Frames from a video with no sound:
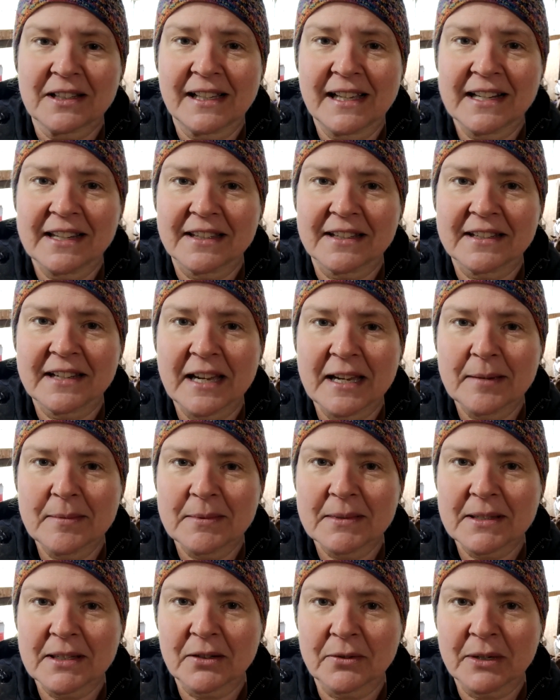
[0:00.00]
A lot of the
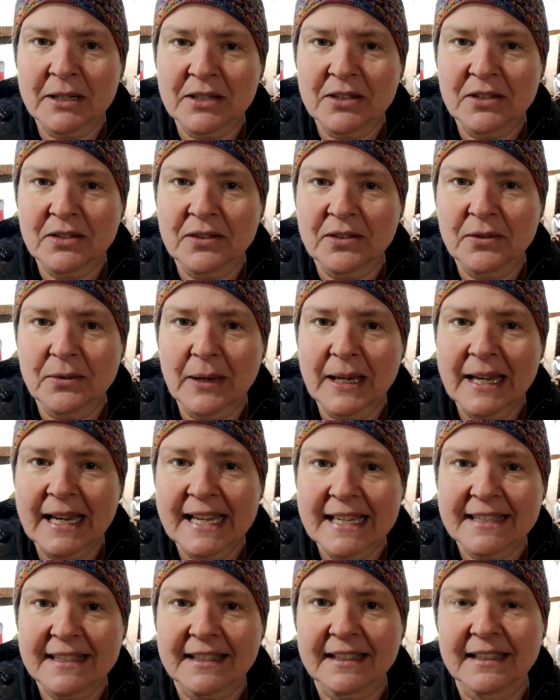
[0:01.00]
times the questions you
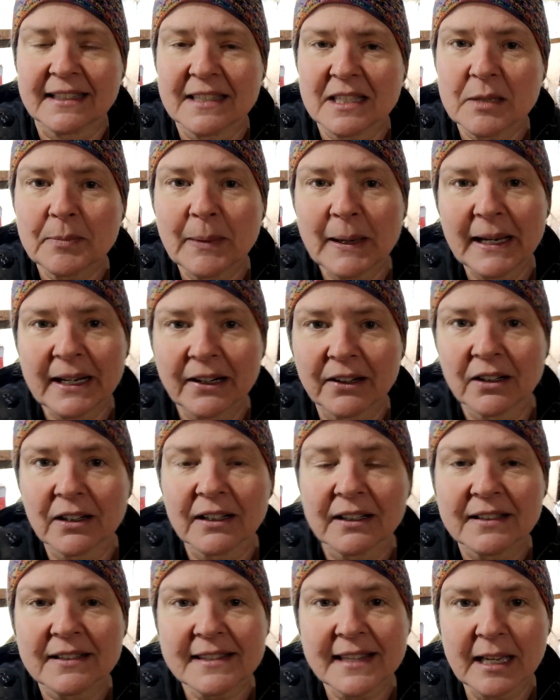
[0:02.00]
ask inspire
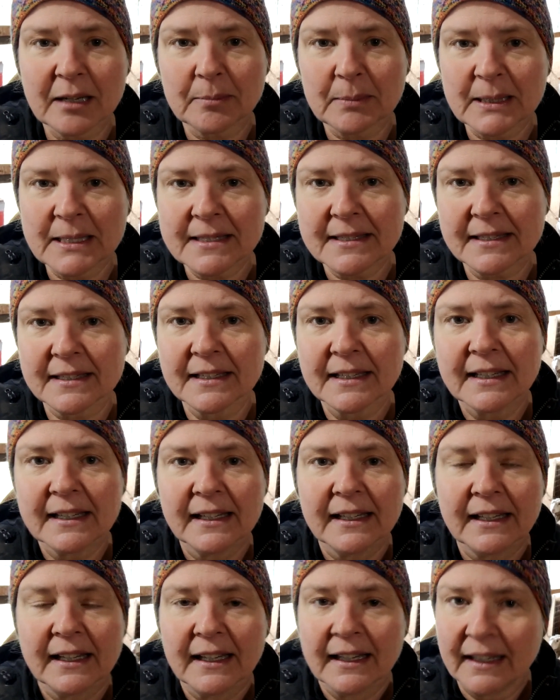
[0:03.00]
segments,
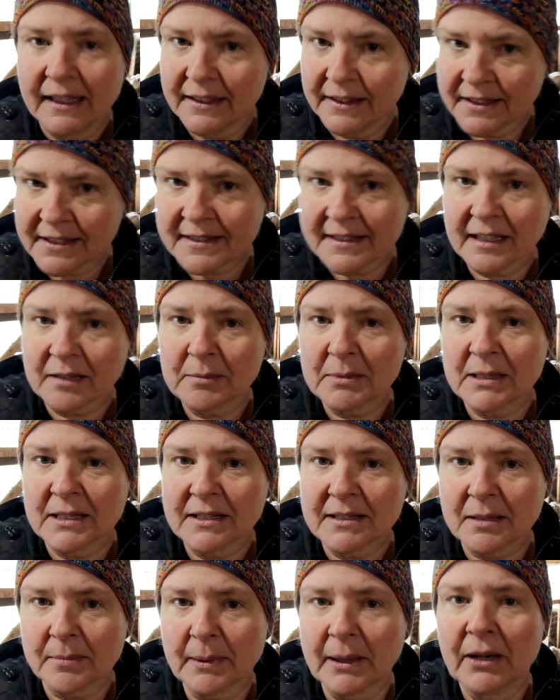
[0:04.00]
and this segment
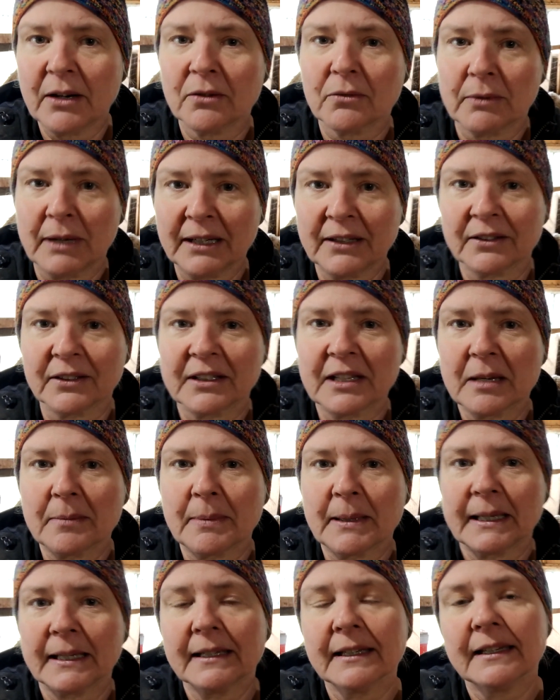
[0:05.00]
is about record keeping.